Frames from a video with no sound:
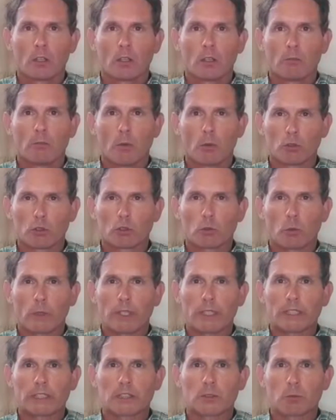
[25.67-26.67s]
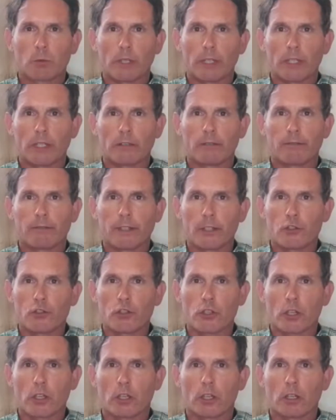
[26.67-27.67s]
Most weeks we
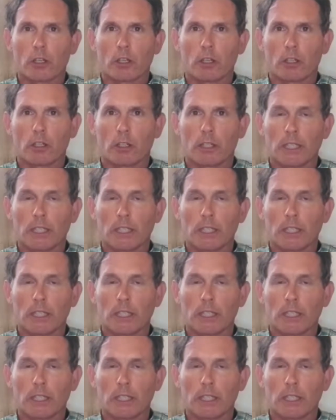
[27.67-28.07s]
feature